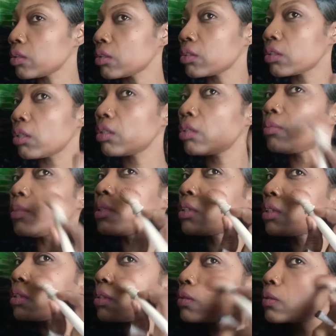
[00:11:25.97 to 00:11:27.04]
So let me
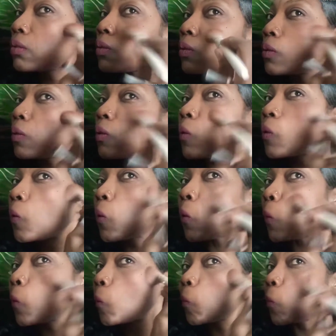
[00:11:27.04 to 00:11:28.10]
just
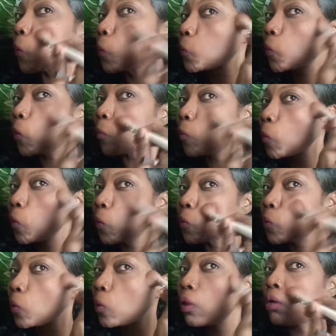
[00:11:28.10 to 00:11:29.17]
put some of
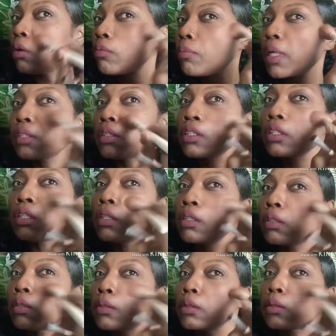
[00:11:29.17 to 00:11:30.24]
this along my
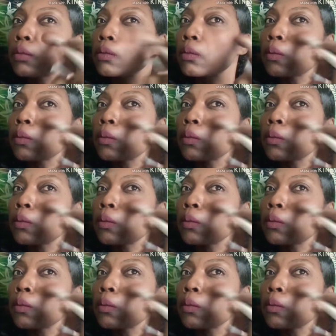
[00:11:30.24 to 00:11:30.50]
cheeks.